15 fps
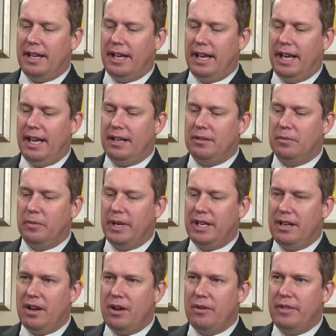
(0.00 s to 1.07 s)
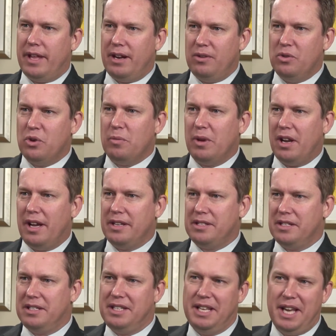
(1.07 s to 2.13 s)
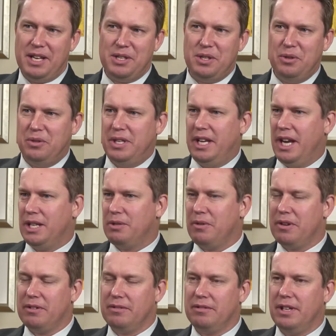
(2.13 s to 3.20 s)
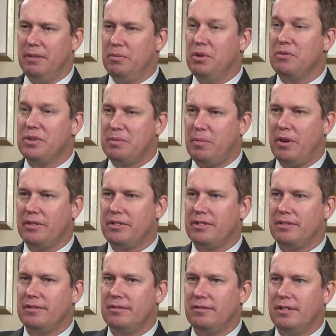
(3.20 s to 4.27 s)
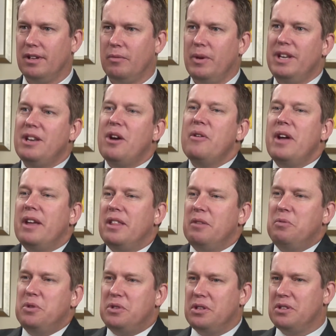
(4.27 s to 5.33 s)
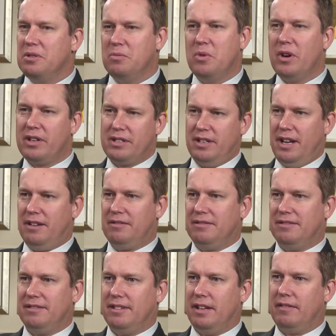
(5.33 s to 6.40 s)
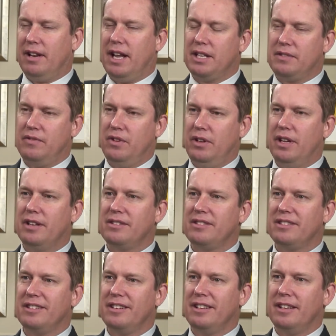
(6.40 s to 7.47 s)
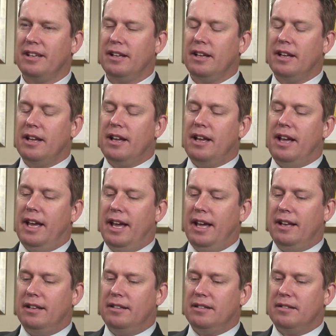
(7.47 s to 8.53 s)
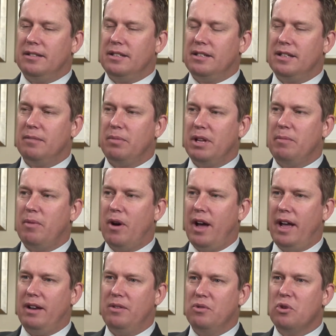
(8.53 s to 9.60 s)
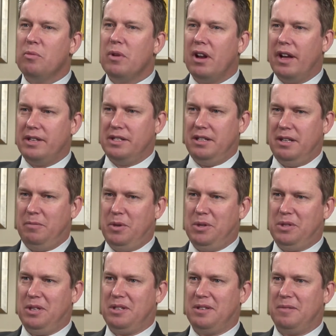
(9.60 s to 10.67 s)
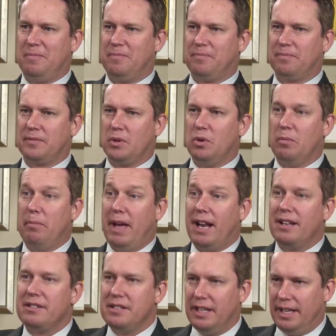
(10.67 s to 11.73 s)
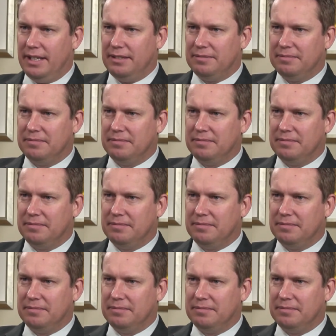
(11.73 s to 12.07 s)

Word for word: And we know that it normalizes the Th2, Th1 immune response. We know how the immune system works now over the last few years. And simply by normalizing the immune system or balancing it